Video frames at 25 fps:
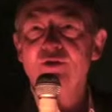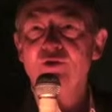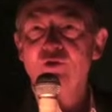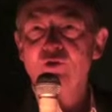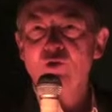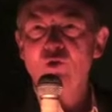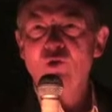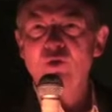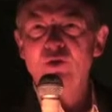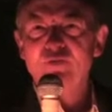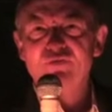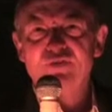don't
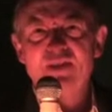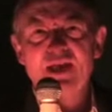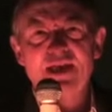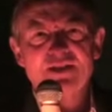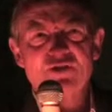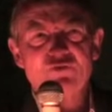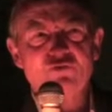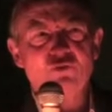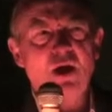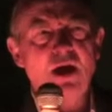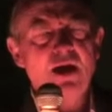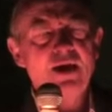know if
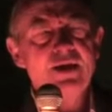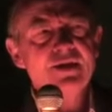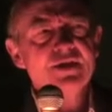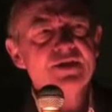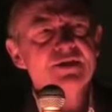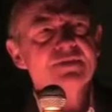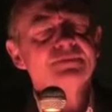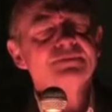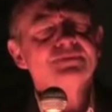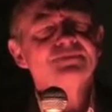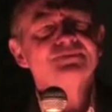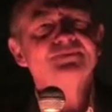that's right,
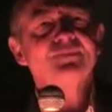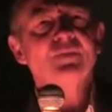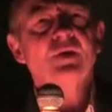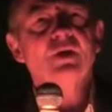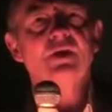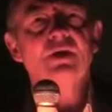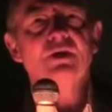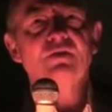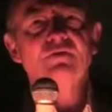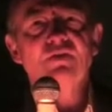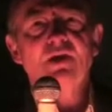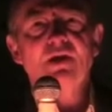
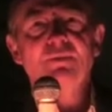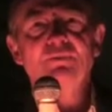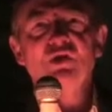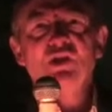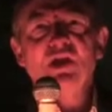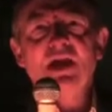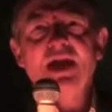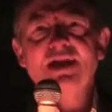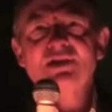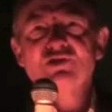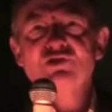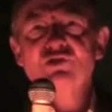if I'm
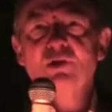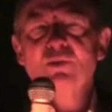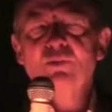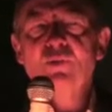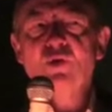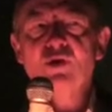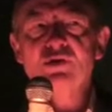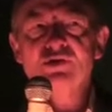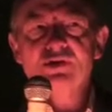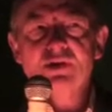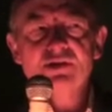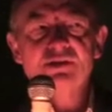the actual
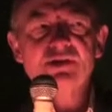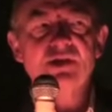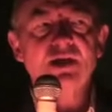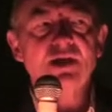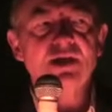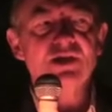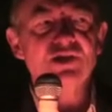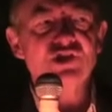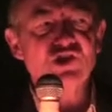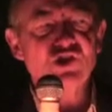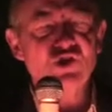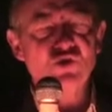boss, I
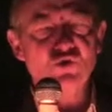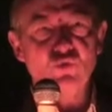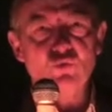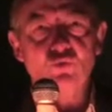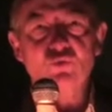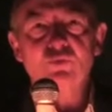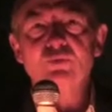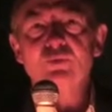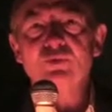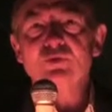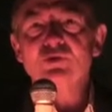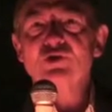think it's
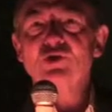you.